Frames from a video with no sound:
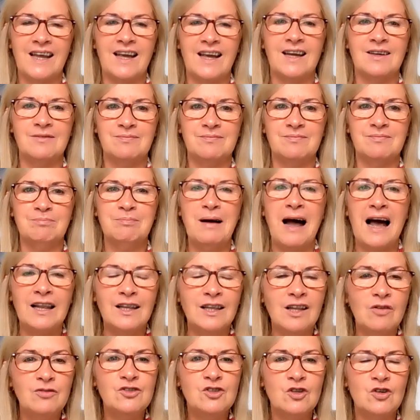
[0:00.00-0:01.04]
But I
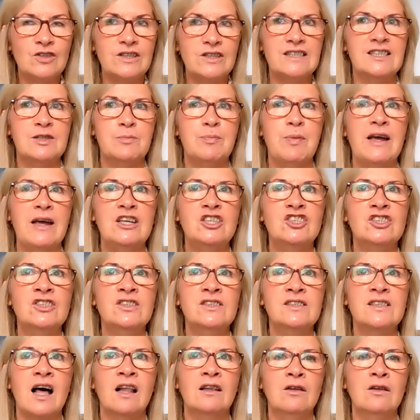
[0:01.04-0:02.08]
love talking to
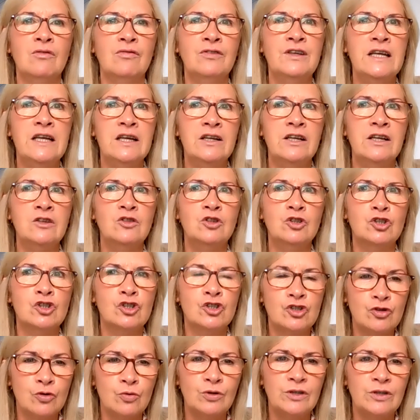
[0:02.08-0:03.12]
patients. I love hearing their
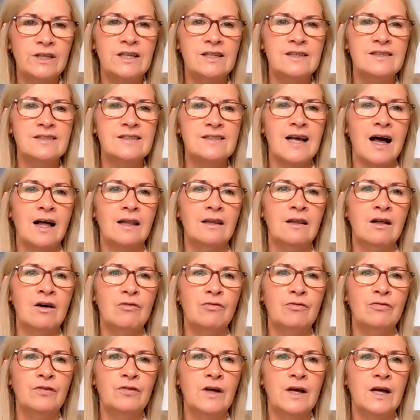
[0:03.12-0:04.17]
stories. I
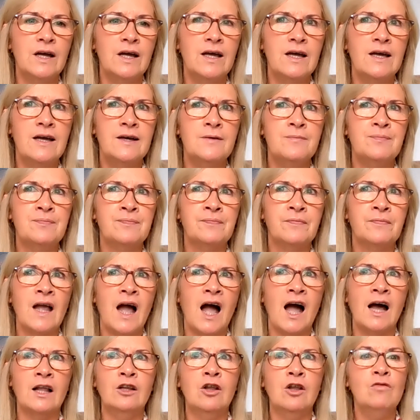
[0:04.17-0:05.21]
love
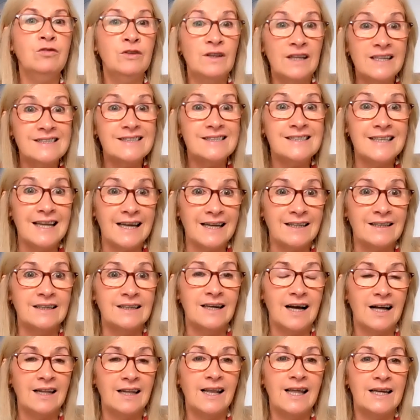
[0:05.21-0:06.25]
listening.
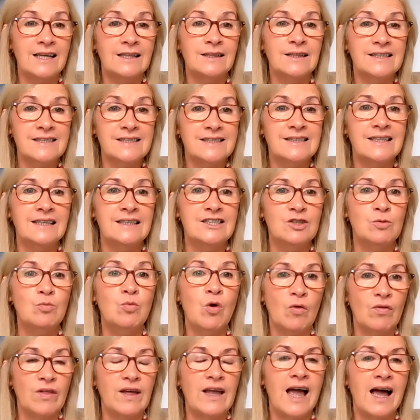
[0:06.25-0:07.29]
I like listening to
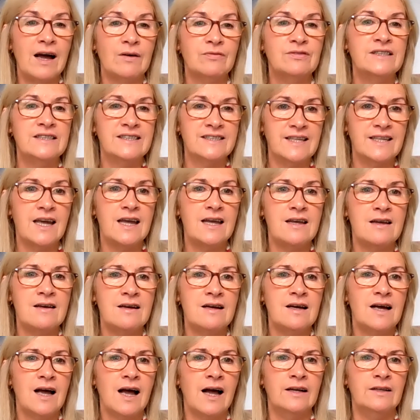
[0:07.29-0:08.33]
what they have to say
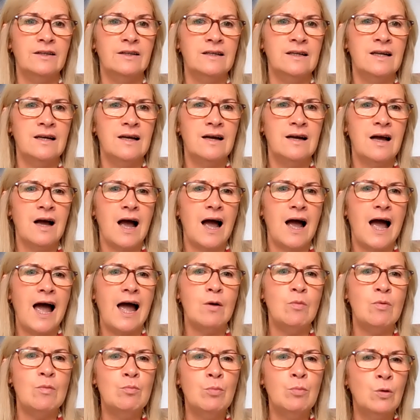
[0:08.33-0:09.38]
and
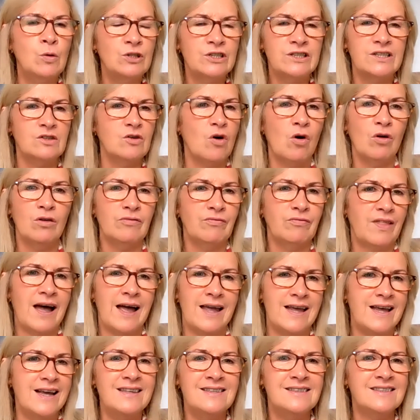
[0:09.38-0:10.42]
how important all of
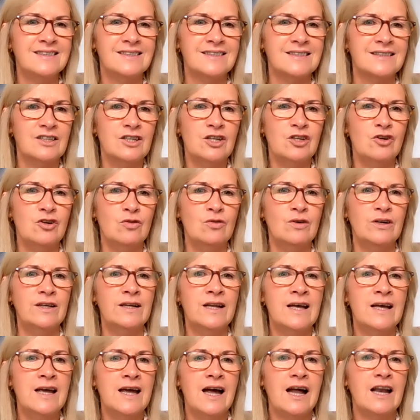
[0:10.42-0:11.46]
that is, and
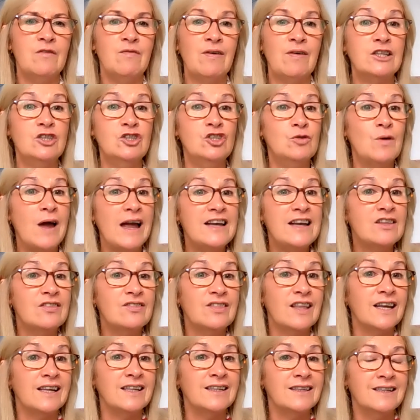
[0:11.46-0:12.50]
if I can do
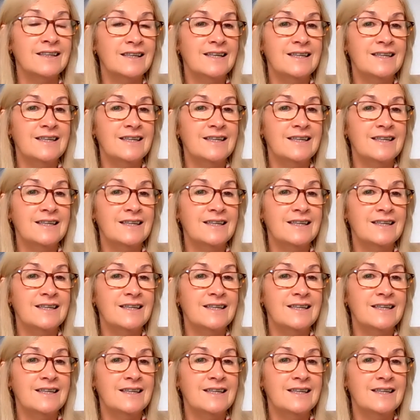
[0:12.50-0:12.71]
anything